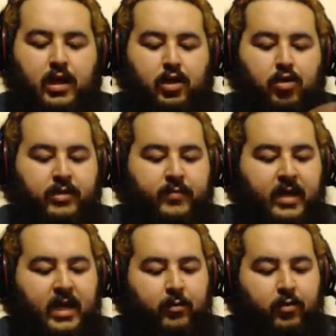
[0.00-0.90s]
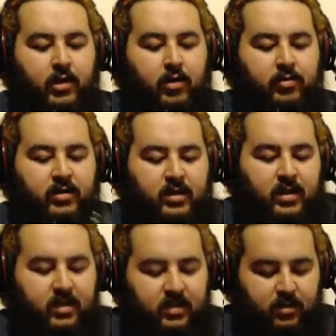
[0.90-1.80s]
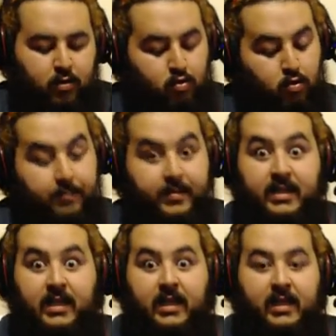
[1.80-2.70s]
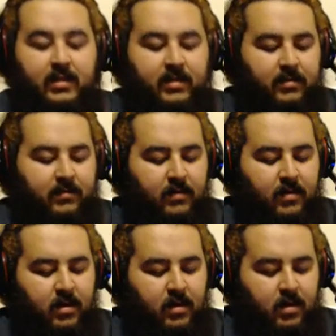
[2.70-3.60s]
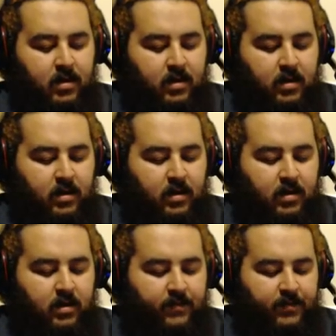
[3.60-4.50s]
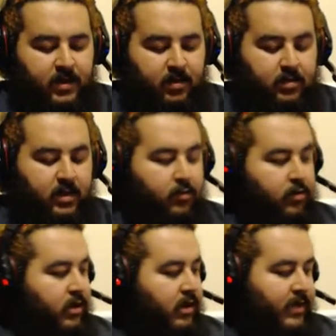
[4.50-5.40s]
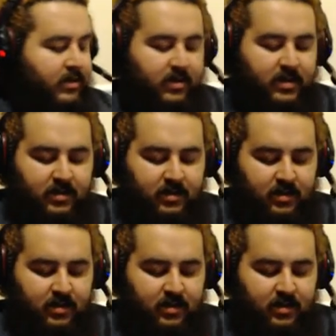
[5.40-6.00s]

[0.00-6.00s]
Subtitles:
USB cable that goes into this. Whoopsies. I don't think Mortal Kombat's on this.